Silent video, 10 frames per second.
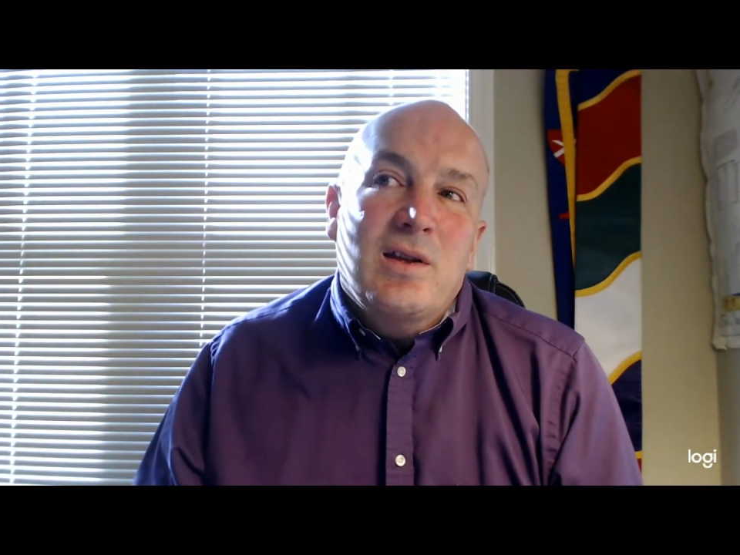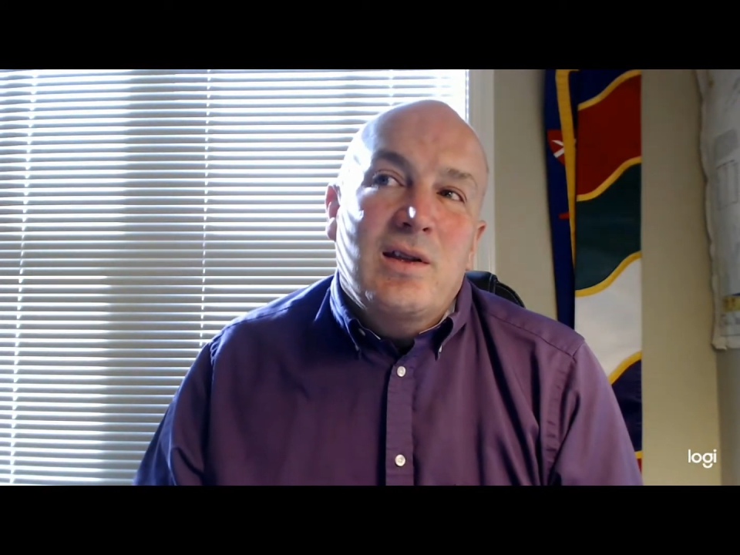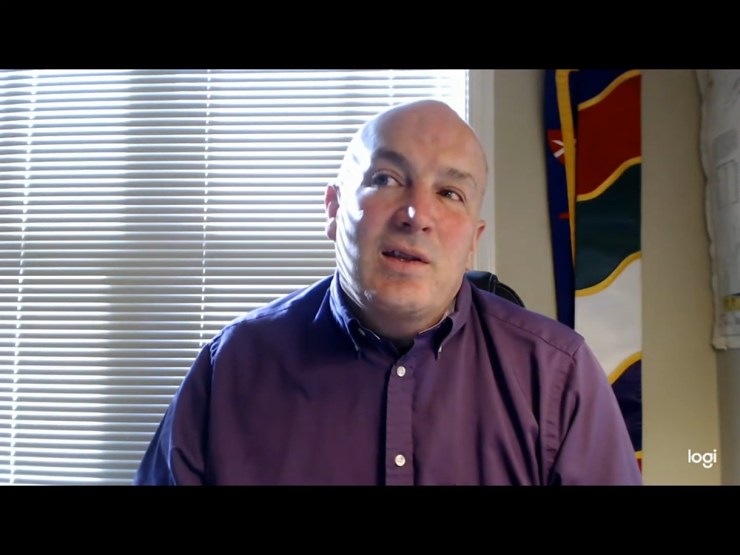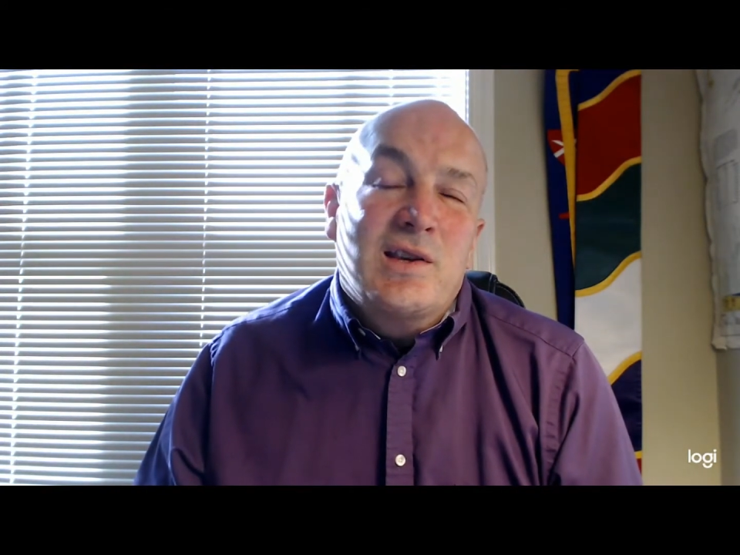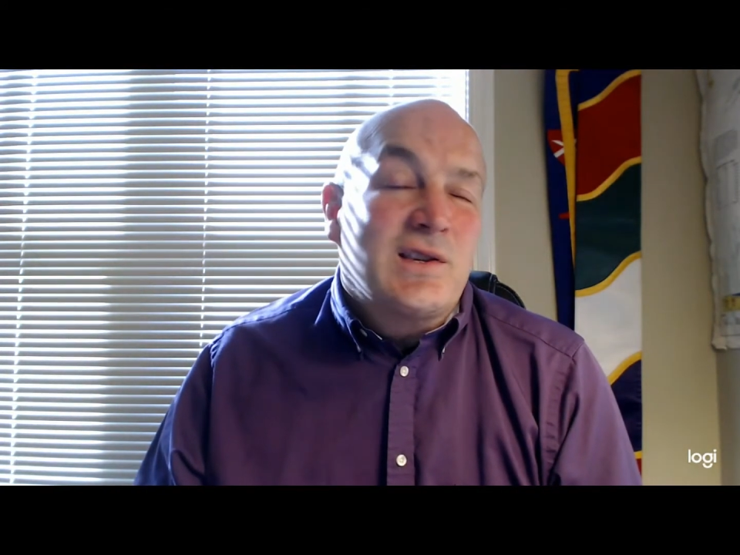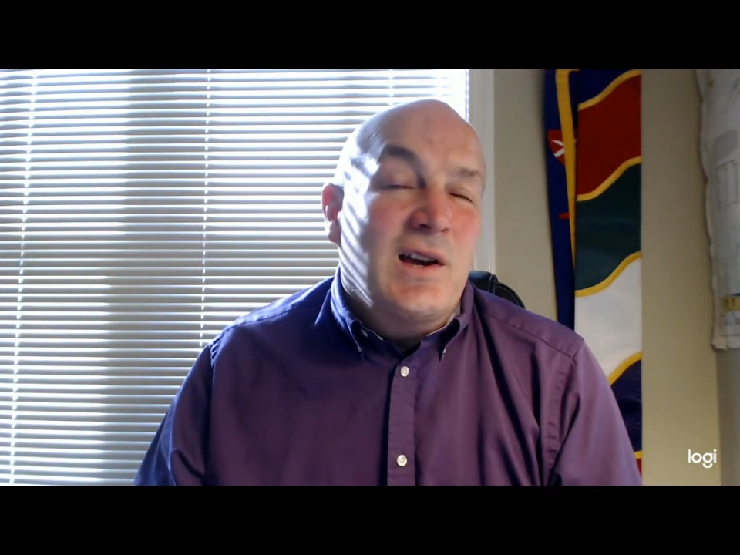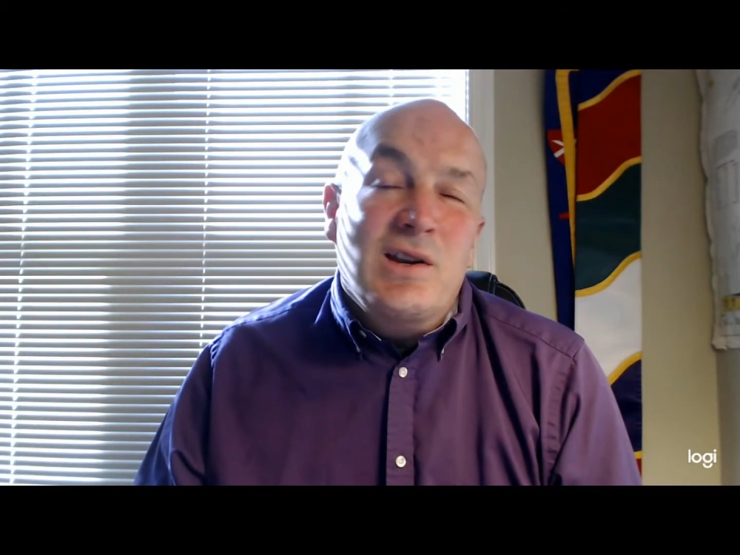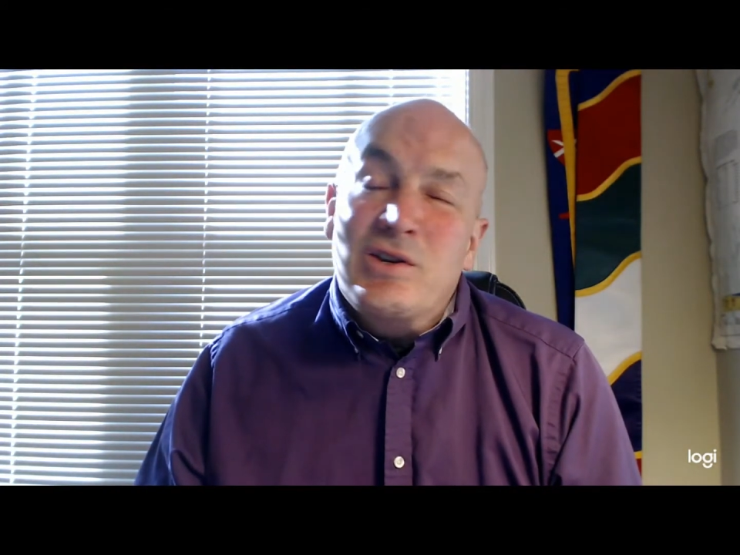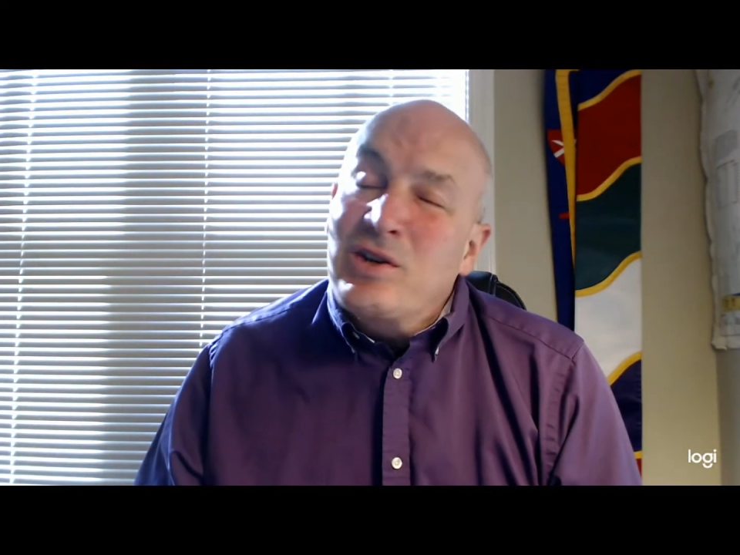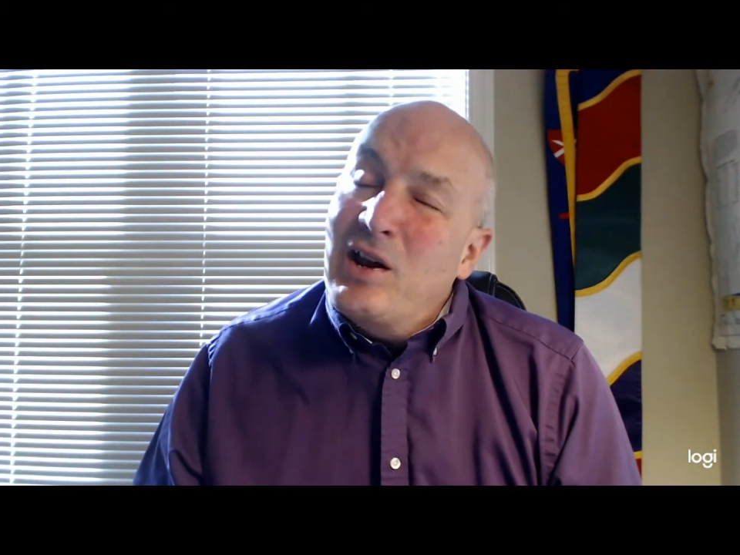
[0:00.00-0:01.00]
The sun
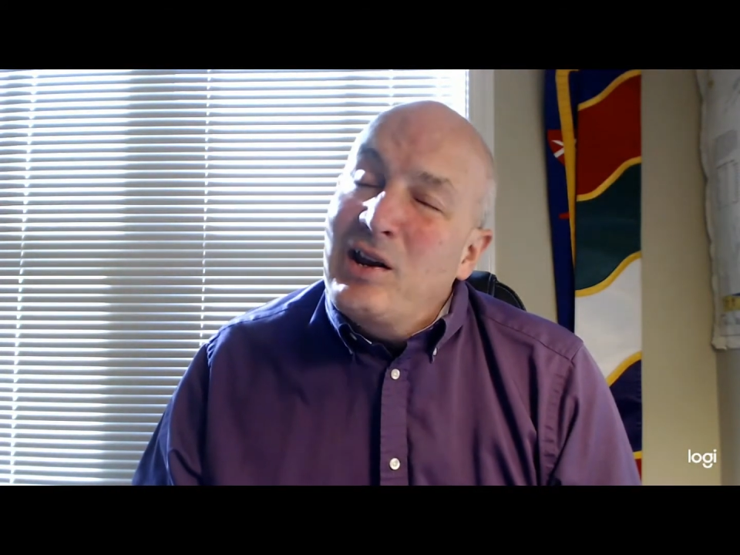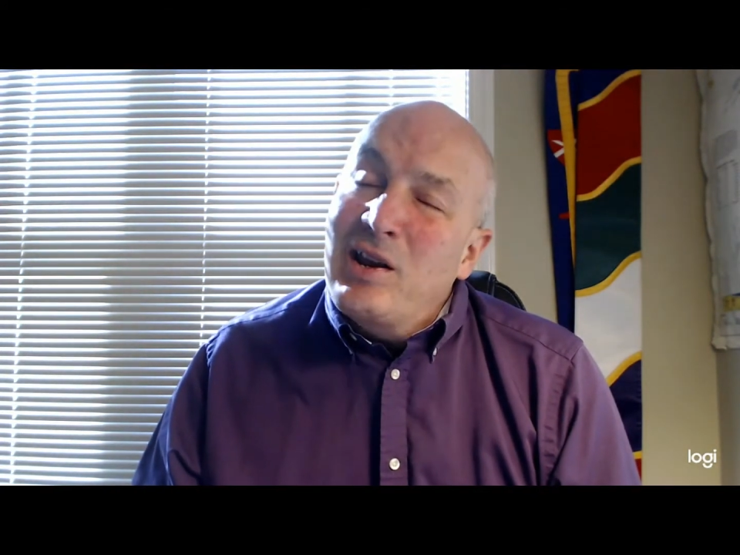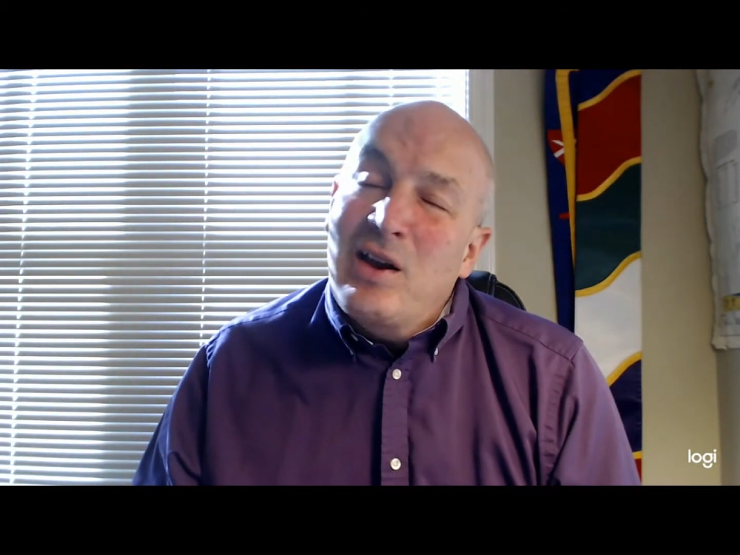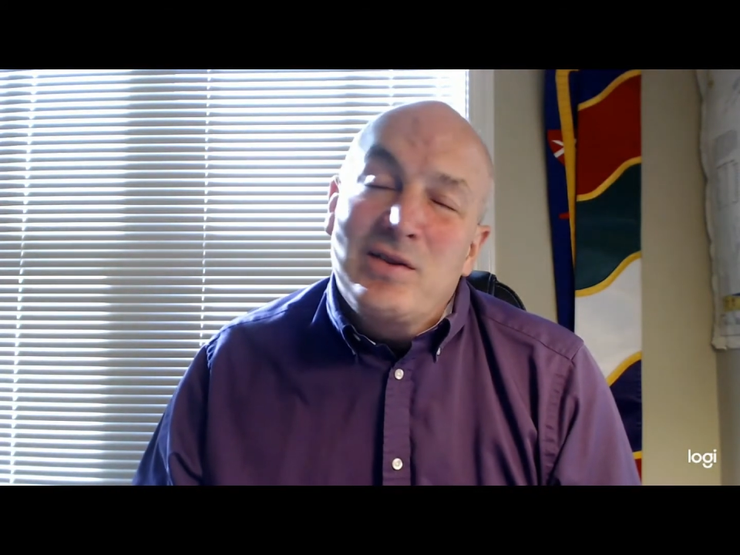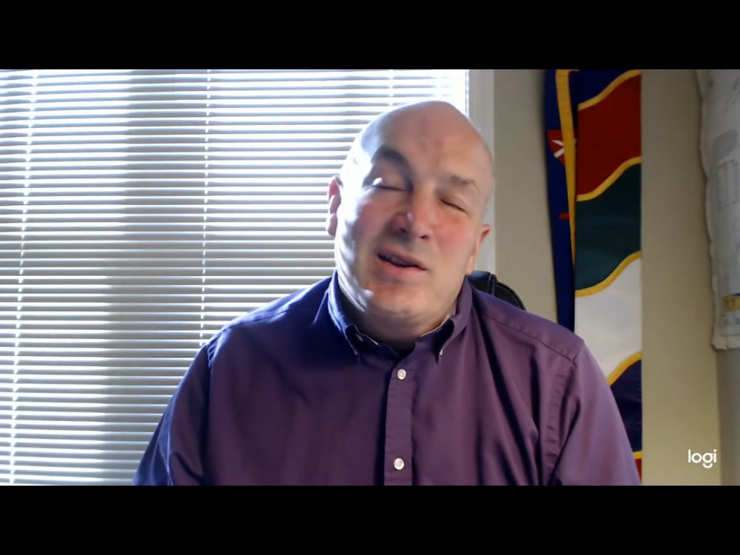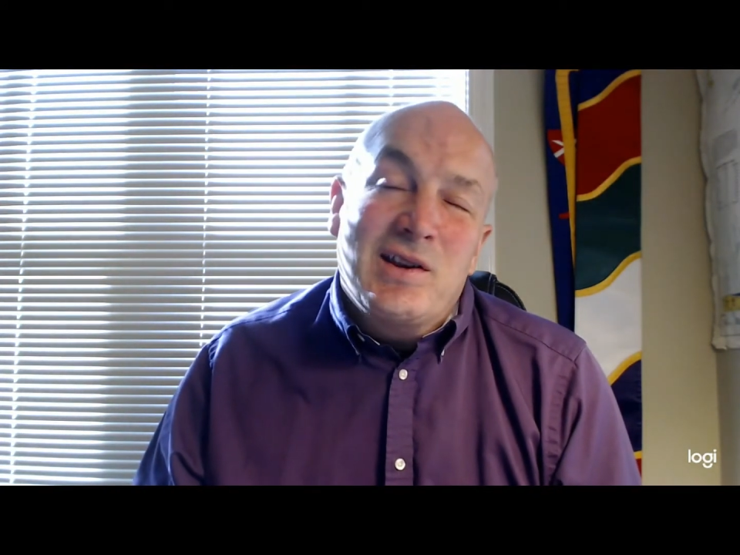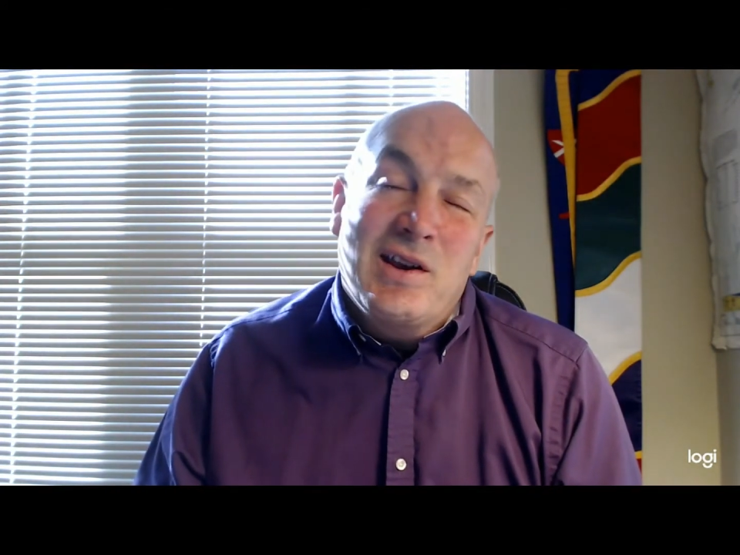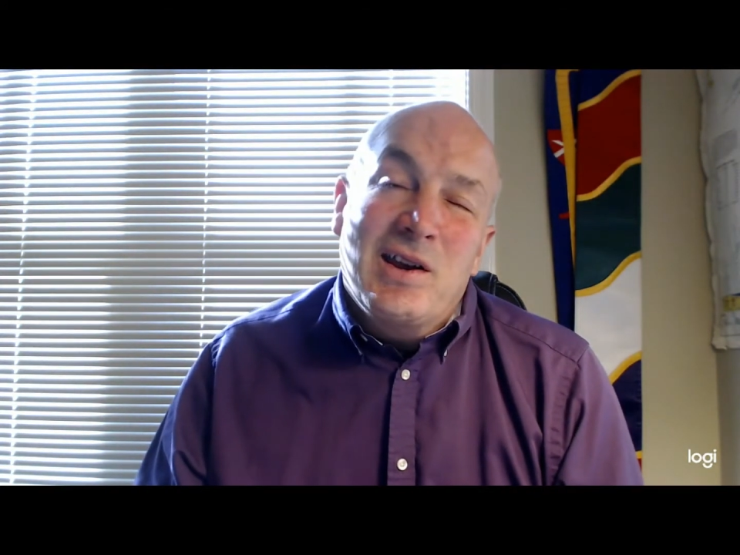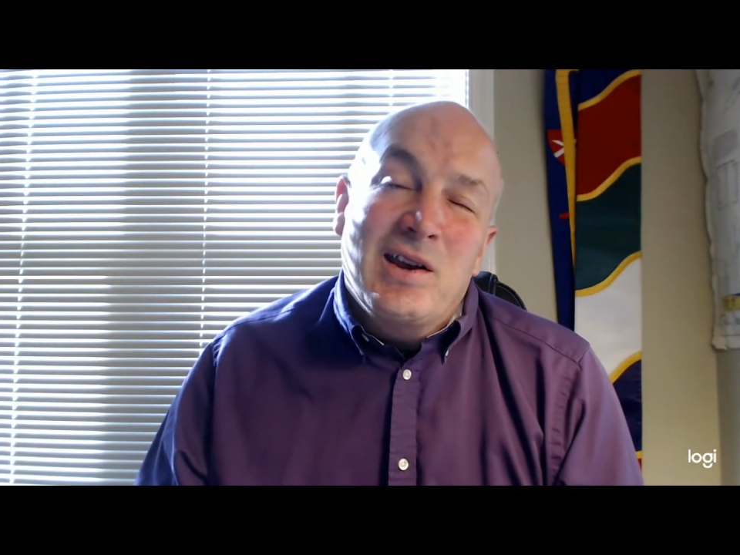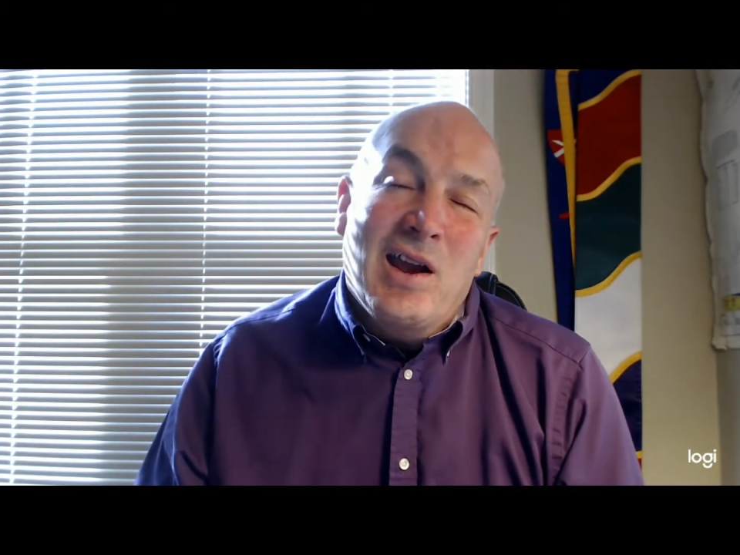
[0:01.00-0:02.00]
is shining out today,